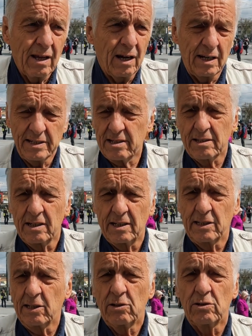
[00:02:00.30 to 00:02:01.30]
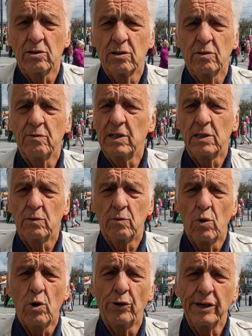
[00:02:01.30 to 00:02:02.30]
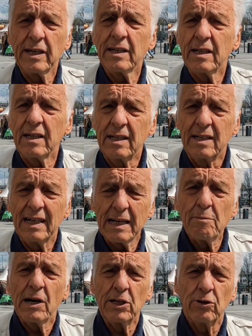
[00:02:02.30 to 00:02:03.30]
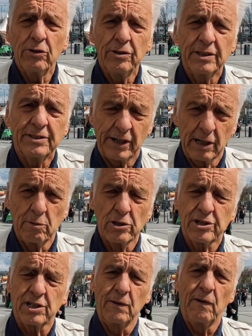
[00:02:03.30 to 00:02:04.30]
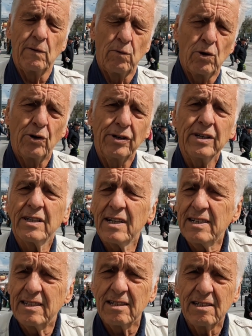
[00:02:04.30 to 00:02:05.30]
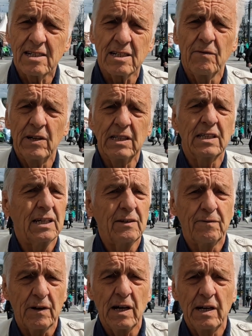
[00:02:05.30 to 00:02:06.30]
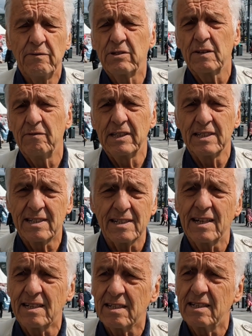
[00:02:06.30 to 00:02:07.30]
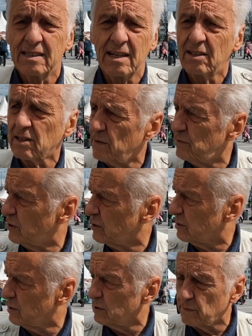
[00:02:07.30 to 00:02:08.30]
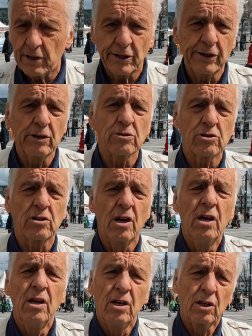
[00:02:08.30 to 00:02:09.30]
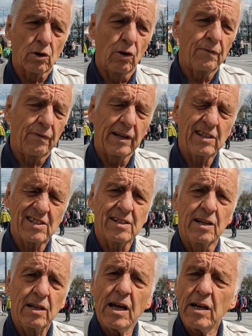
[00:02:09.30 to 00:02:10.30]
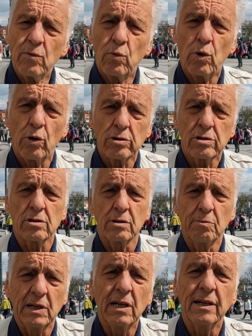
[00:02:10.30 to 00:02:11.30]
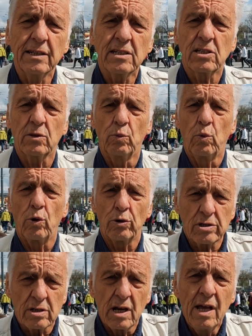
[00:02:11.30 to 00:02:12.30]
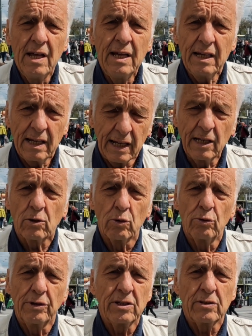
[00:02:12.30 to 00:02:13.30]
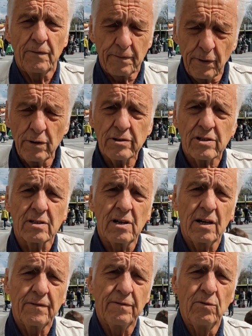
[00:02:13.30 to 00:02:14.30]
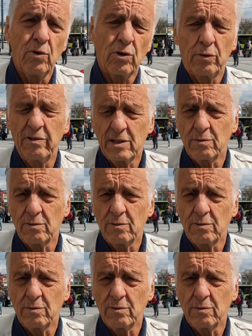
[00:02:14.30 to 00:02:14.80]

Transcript: I started with the war in Lebanon, the terrible civil war in 1975-76, and then covered various conflicts and wars, Middle East wars, including the first Gulf War, which